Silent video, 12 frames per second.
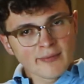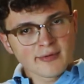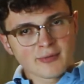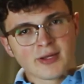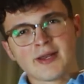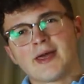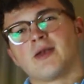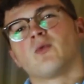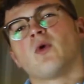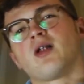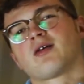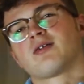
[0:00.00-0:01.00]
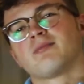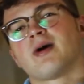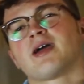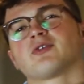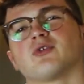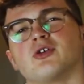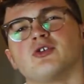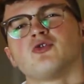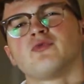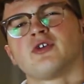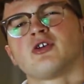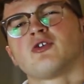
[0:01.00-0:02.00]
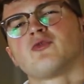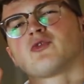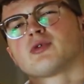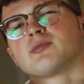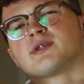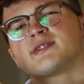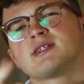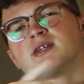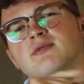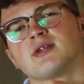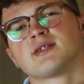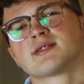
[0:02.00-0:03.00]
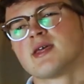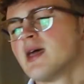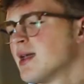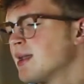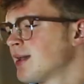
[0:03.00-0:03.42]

everyone and welcome back to a new video from the series